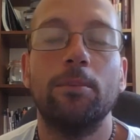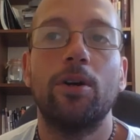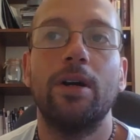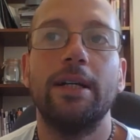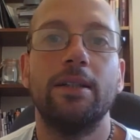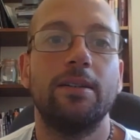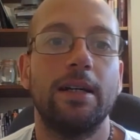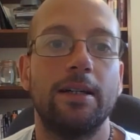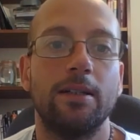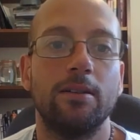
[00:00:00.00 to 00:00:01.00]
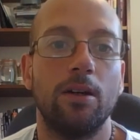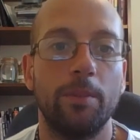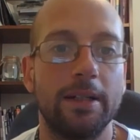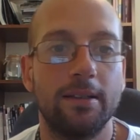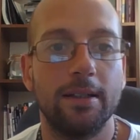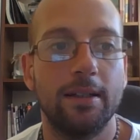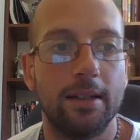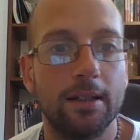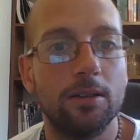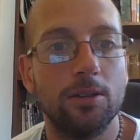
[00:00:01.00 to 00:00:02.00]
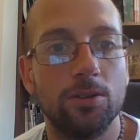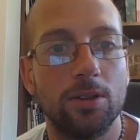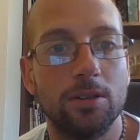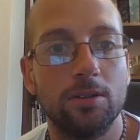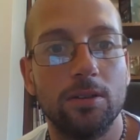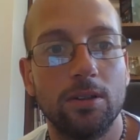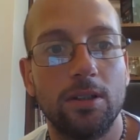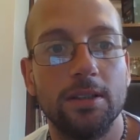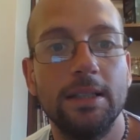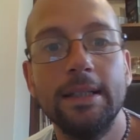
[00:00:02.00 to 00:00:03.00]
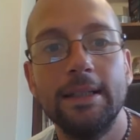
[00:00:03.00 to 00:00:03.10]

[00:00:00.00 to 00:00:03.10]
creating a second Hermetic Golden Order of Dawn